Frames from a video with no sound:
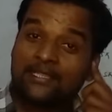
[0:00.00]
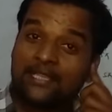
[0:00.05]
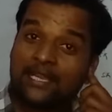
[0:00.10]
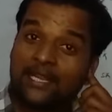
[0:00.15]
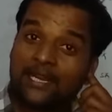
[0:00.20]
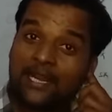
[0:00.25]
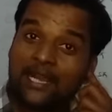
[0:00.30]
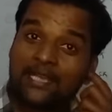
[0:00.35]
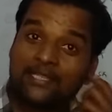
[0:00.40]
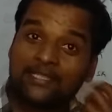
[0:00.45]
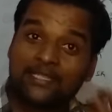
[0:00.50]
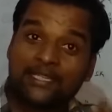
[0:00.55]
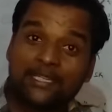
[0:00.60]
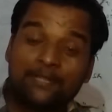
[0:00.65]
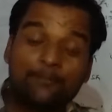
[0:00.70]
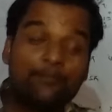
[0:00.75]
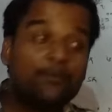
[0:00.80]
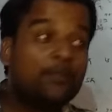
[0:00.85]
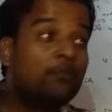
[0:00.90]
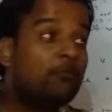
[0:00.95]
They are
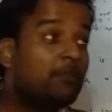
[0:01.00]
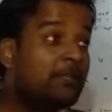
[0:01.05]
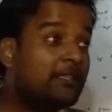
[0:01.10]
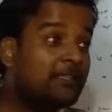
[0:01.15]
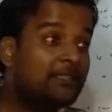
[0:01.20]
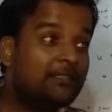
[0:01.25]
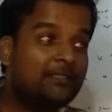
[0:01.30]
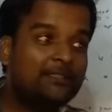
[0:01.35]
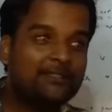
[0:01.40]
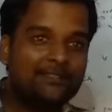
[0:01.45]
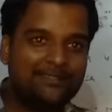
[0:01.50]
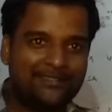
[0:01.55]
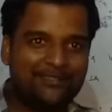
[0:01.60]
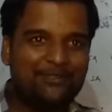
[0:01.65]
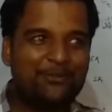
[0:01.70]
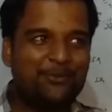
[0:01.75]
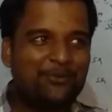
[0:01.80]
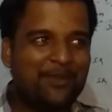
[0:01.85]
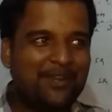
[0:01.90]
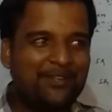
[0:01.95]
asking whether
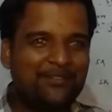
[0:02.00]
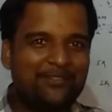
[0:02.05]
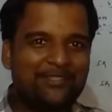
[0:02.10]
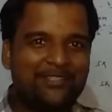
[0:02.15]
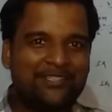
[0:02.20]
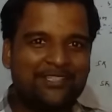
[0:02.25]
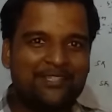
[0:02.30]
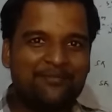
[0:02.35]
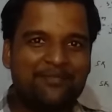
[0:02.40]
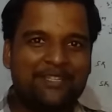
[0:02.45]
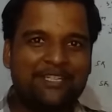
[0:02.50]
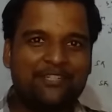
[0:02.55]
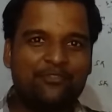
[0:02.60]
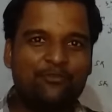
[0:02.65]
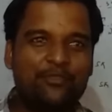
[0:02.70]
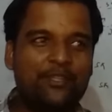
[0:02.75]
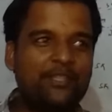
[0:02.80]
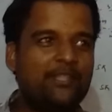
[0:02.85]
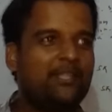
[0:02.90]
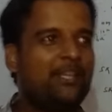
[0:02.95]
do you want something
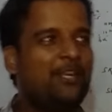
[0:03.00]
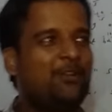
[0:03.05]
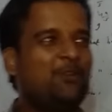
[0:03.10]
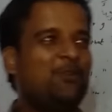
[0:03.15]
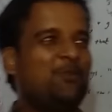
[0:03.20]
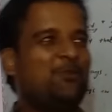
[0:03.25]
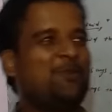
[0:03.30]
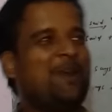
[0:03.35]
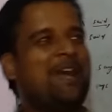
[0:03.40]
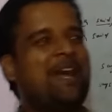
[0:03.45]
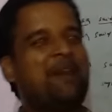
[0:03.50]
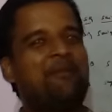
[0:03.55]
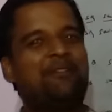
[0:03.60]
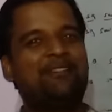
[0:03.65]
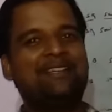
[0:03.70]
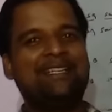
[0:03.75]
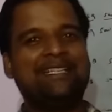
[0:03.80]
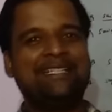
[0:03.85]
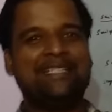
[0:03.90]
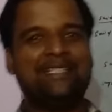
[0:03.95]
to eat. No, no, I have
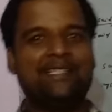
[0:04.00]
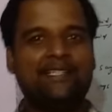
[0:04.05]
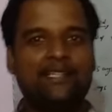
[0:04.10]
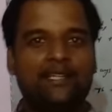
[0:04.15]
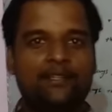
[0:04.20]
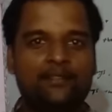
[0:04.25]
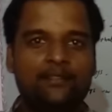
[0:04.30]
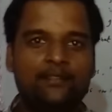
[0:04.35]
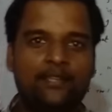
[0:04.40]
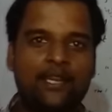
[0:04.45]
already eaten.